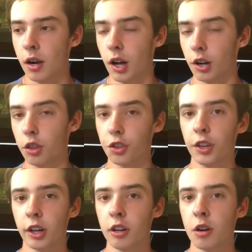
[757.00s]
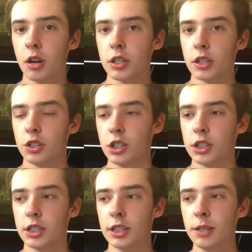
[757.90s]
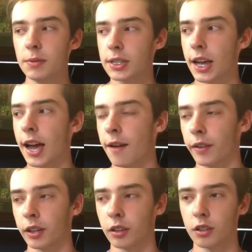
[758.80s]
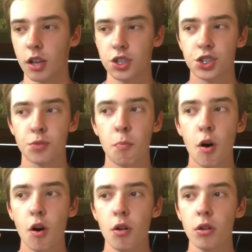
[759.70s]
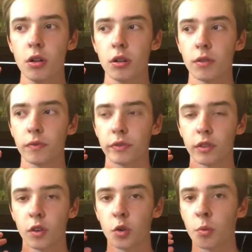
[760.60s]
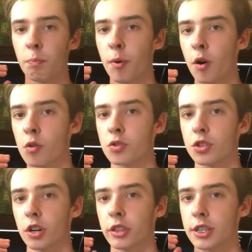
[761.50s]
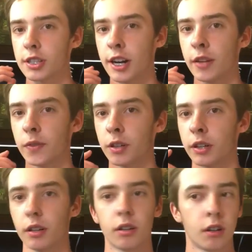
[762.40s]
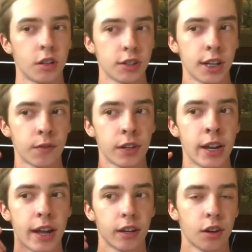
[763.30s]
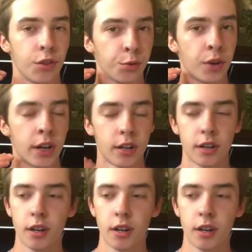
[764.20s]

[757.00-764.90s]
Another thing I noticed is she seems to have like a, a small little bulge on the side of her on the side of her neck on the right